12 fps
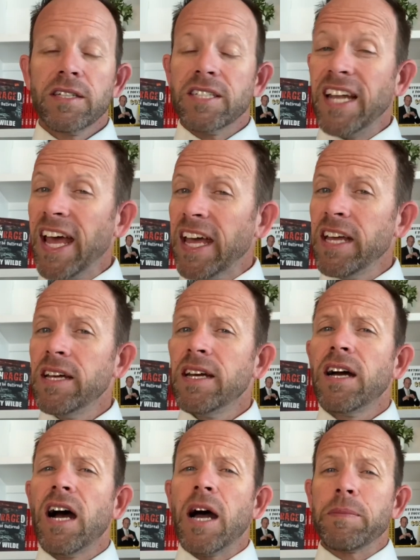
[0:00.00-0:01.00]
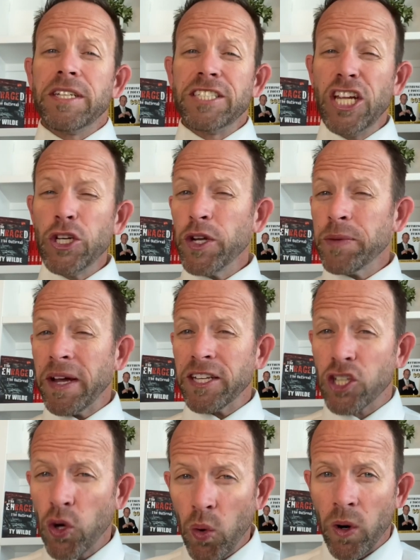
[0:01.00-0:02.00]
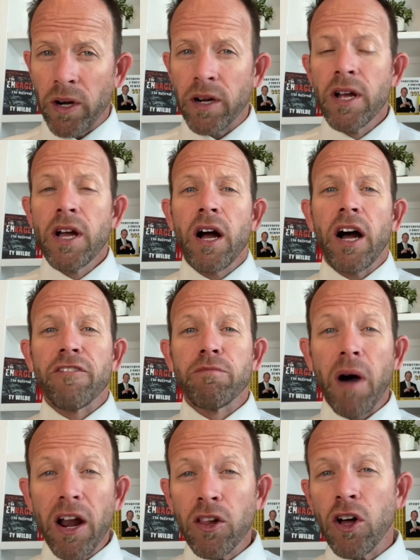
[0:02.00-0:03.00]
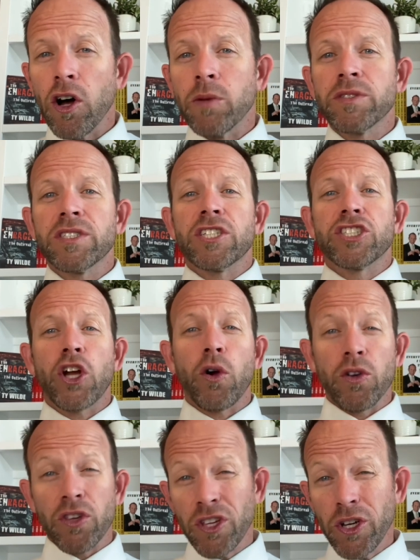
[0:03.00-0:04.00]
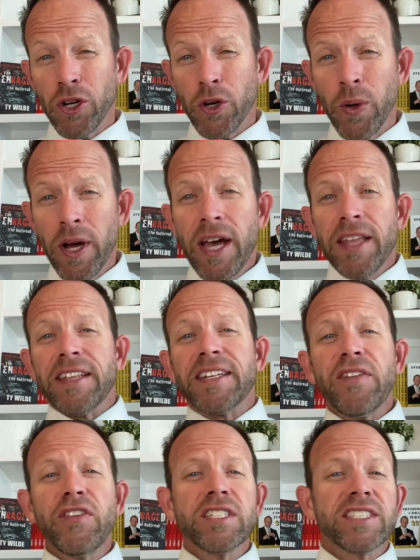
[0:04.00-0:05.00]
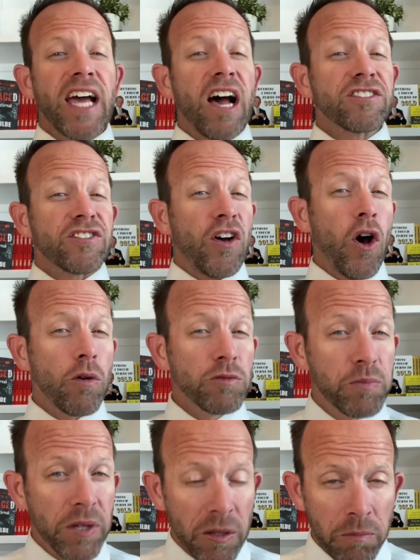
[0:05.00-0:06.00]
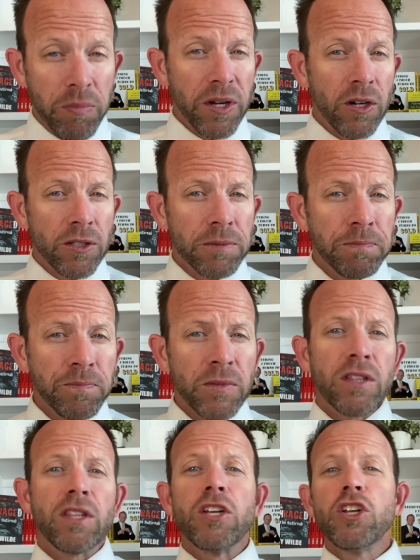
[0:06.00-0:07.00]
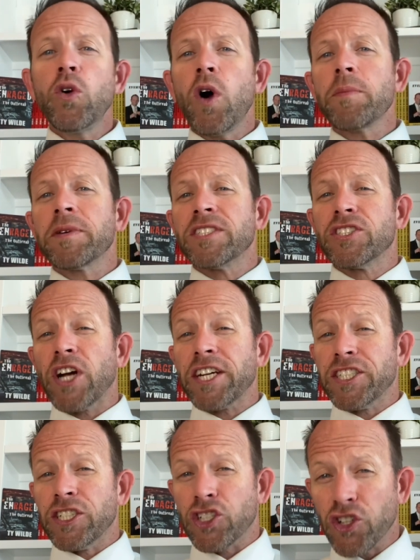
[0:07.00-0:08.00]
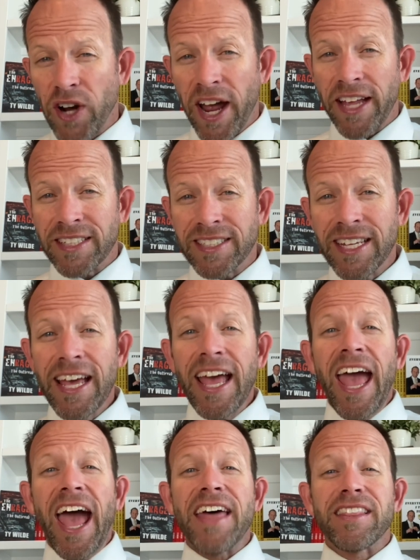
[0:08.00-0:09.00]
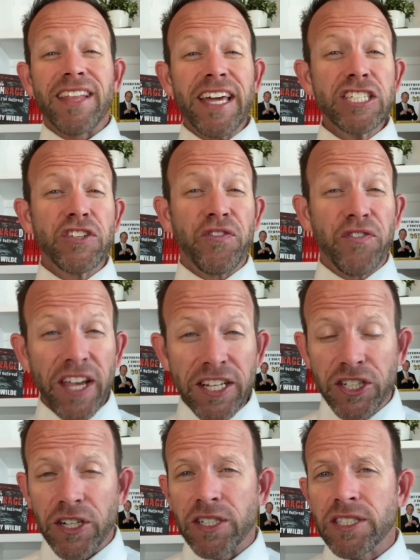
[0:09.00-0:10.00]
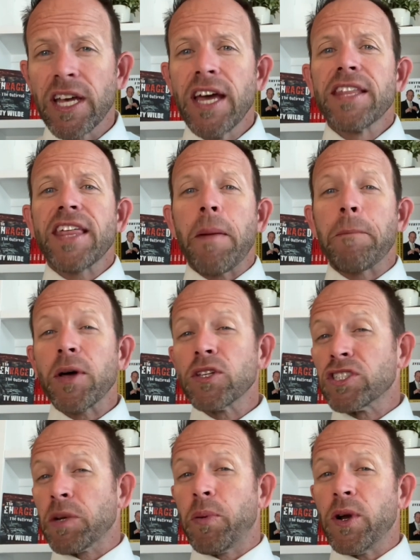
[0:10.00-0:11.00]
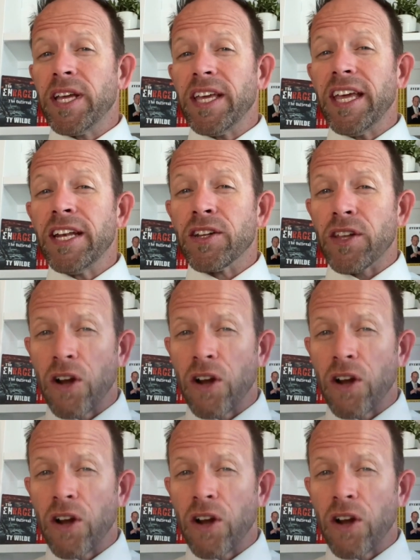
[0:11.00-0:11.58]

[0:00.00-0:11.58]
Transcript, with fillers: Today, I'm continuing my tour of model homes to show you the different styles of homes being built, the new home construction trends, and latest features that builders are putting into their